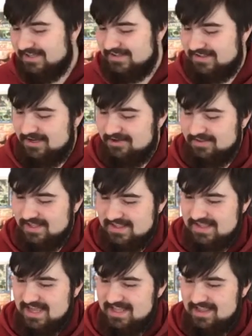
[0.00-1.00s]
so
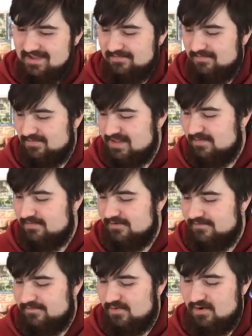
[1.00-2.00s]
let's get in number
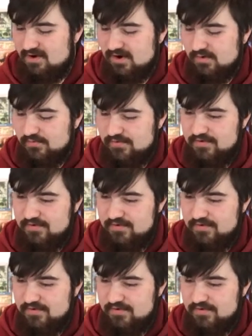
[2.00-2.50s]
four.